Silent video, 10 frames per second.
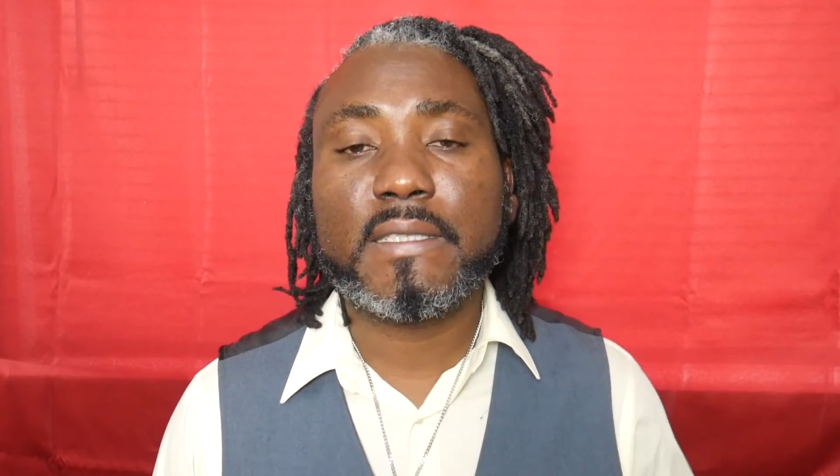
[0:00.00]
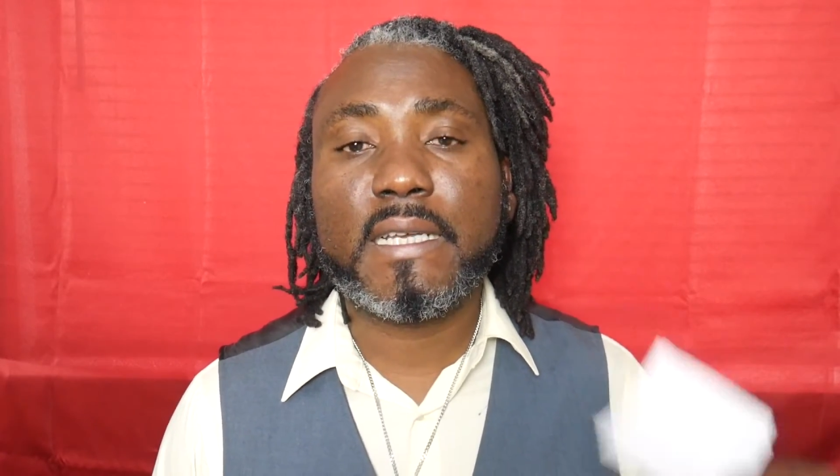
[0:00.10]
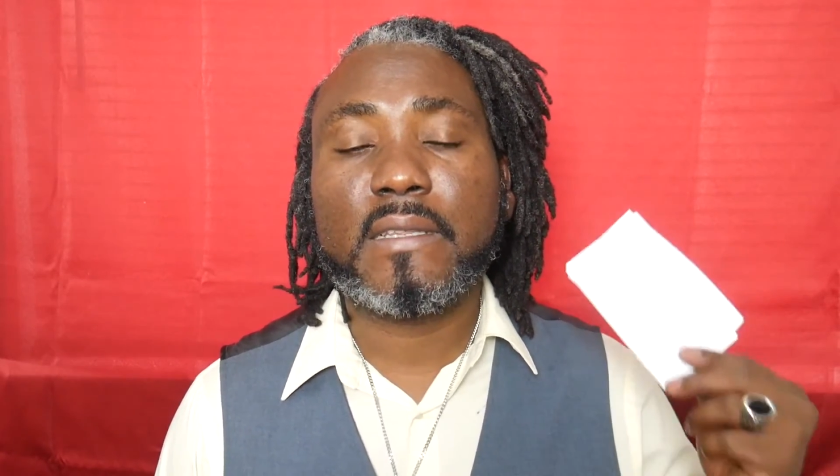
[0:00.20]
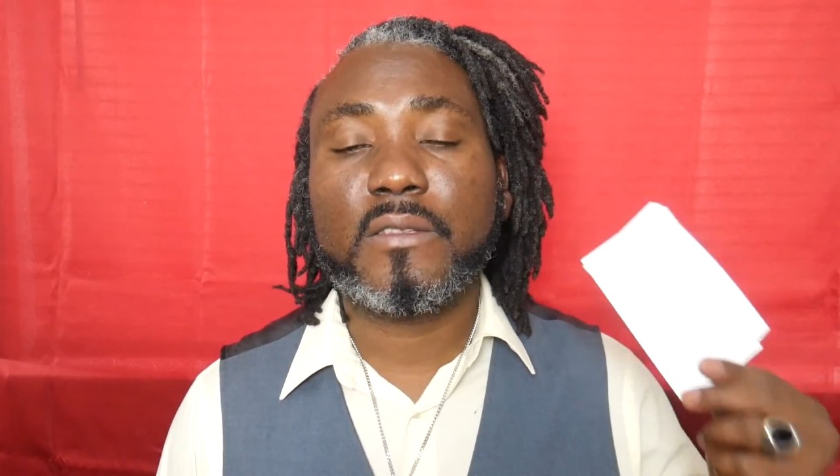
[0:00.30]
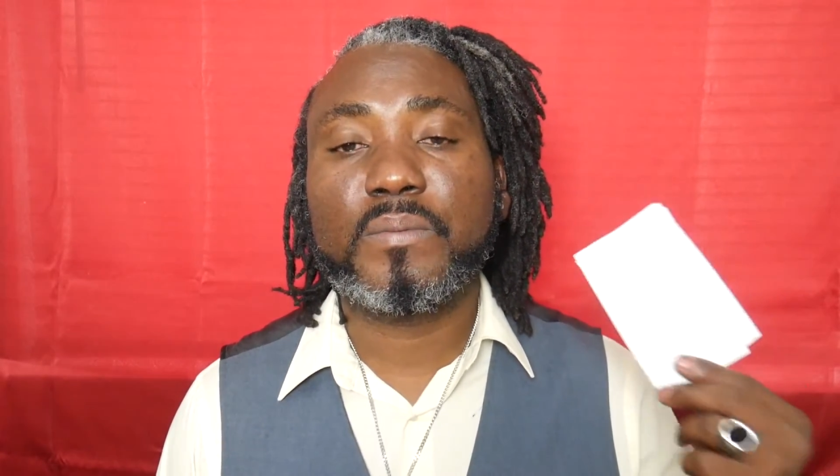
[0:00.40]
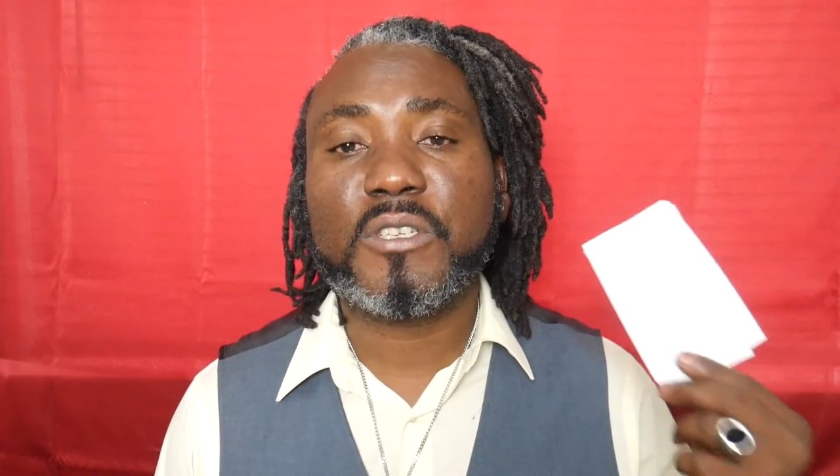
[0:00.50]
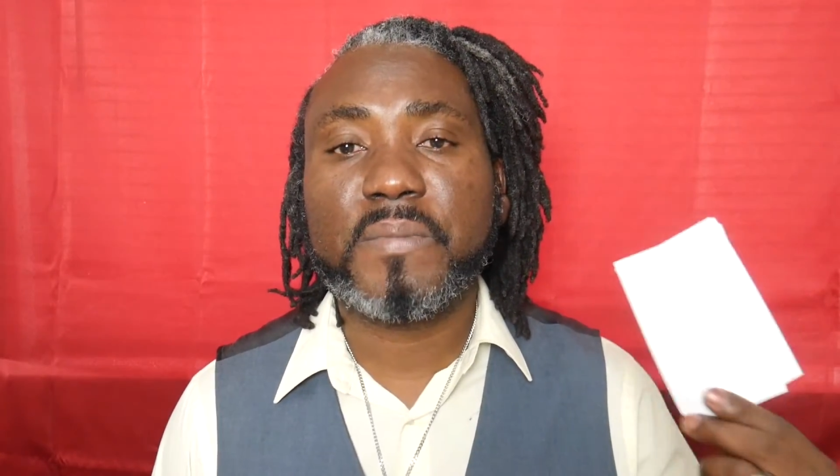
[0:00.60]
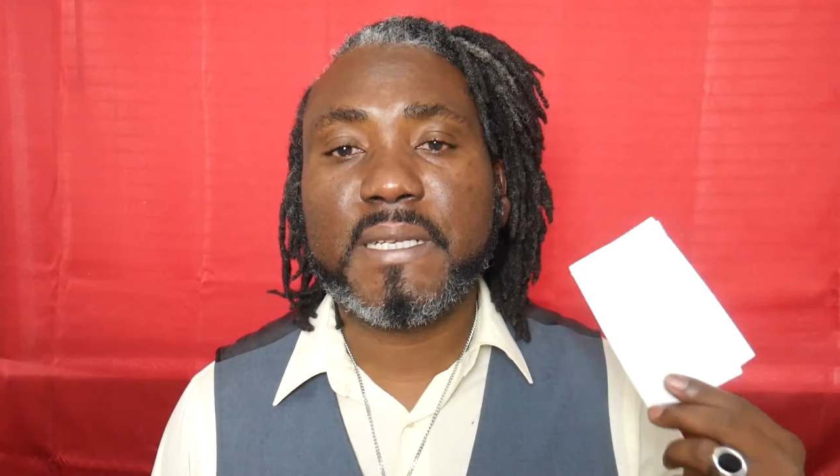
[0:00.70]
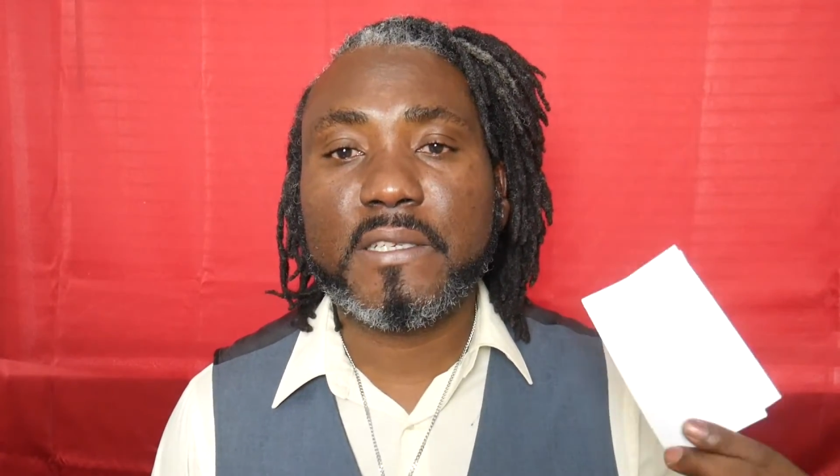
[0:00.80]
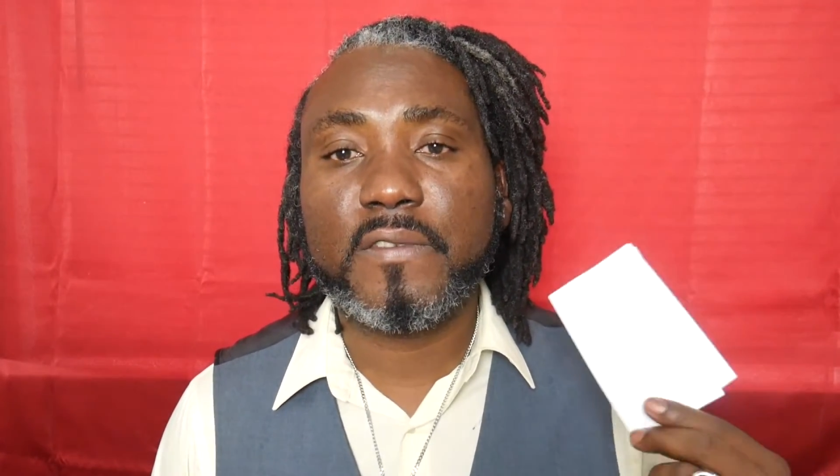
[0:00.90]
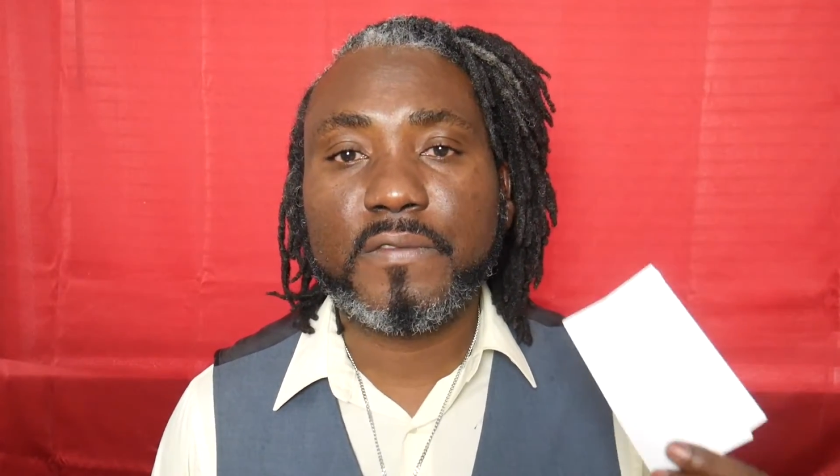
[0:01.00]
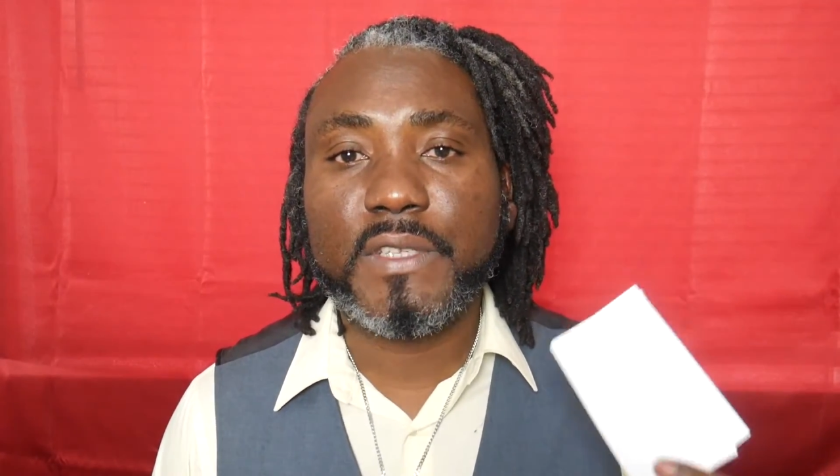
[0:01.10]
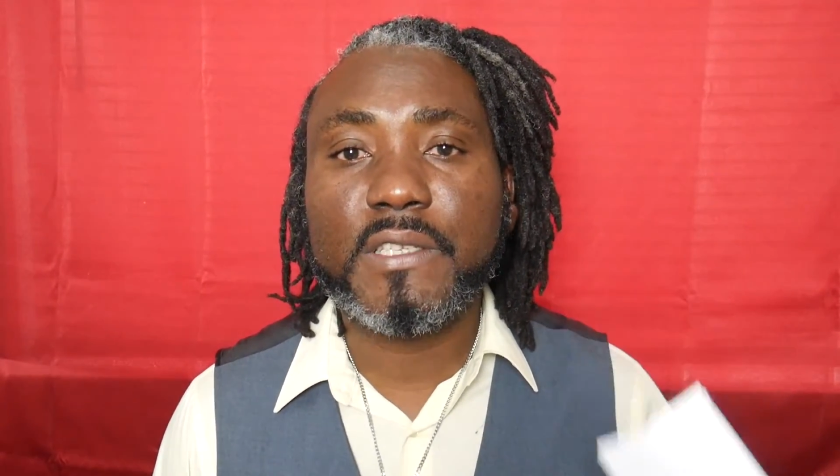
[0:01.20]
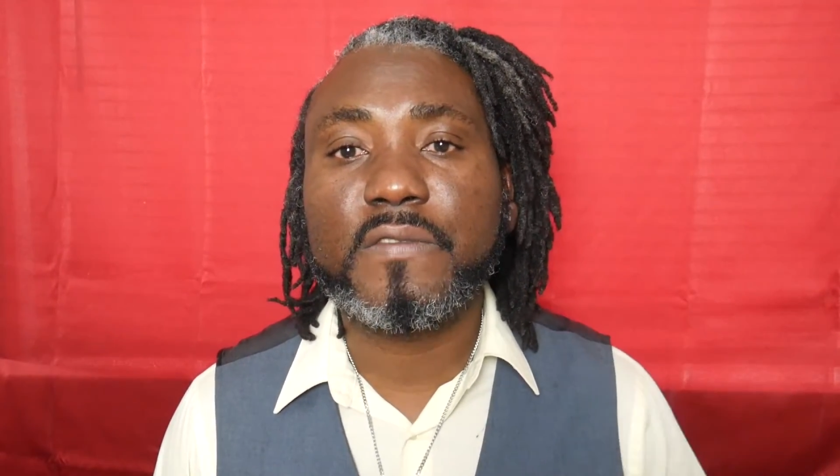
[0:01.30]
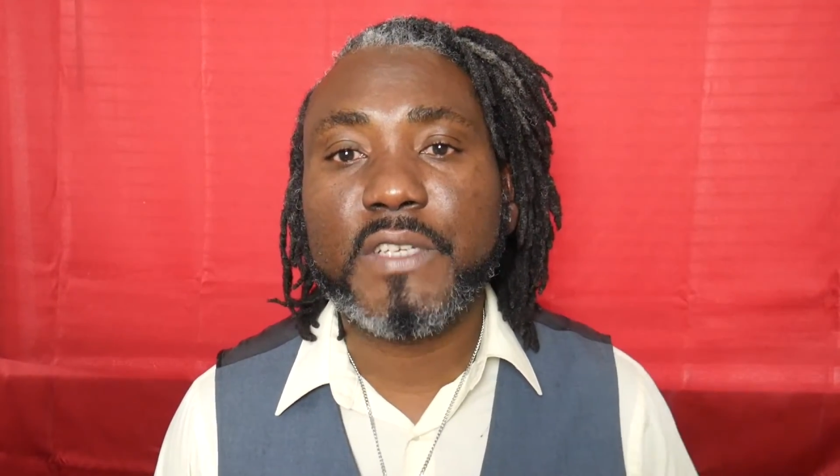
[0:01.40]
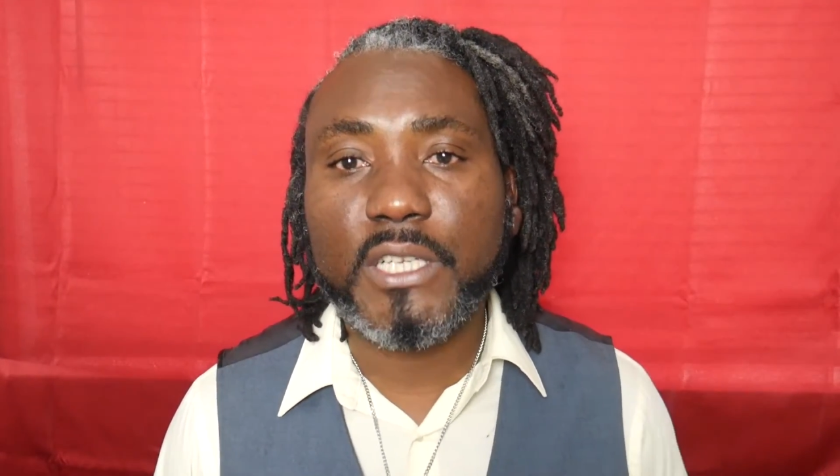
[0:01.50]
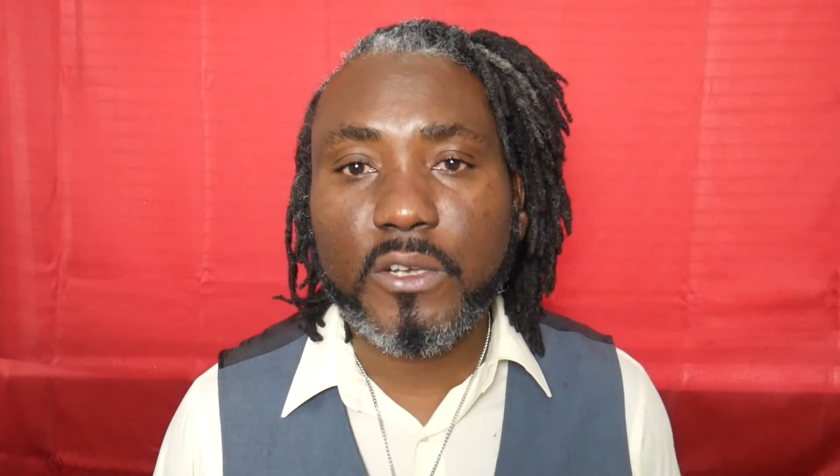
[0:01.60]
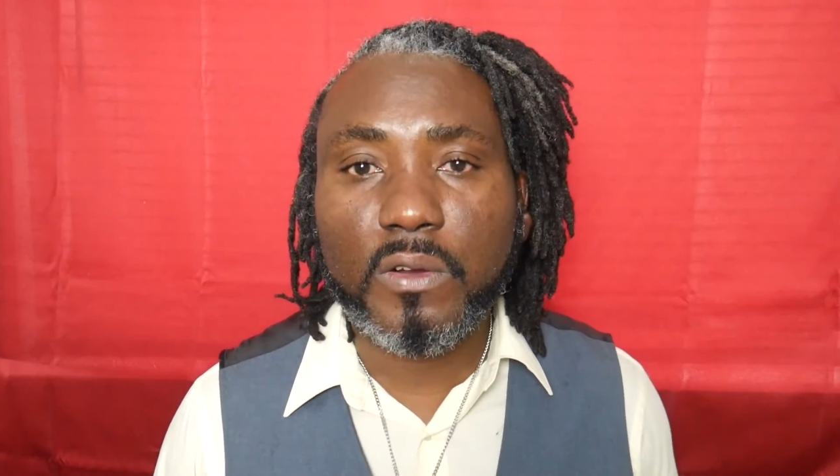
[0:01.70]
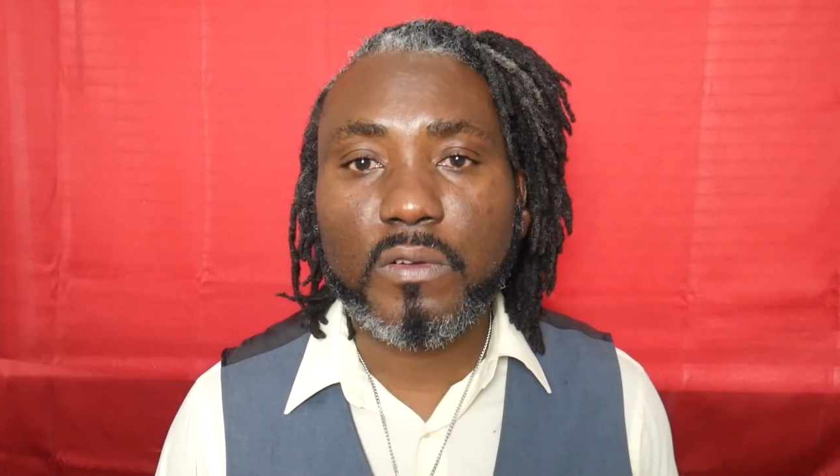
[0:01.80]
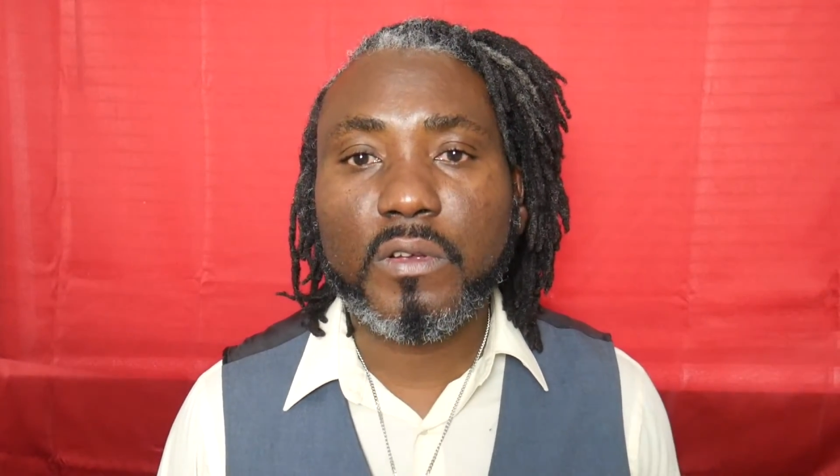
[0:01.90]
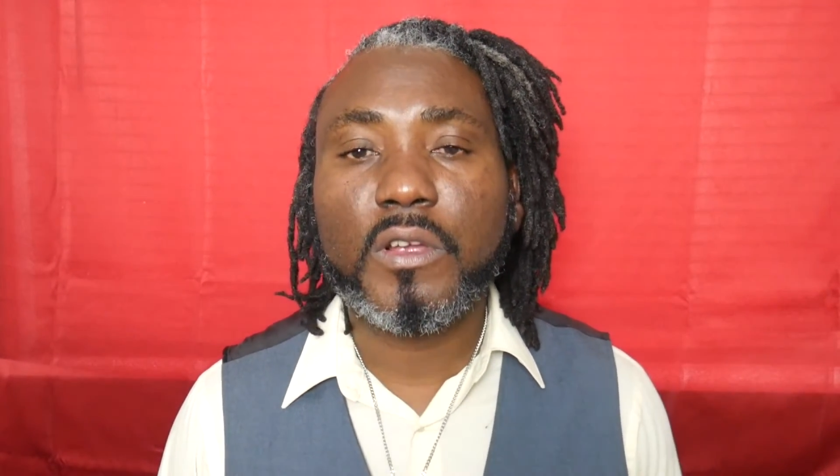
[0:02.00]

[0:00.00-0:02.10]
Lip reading: take the perspective of this video.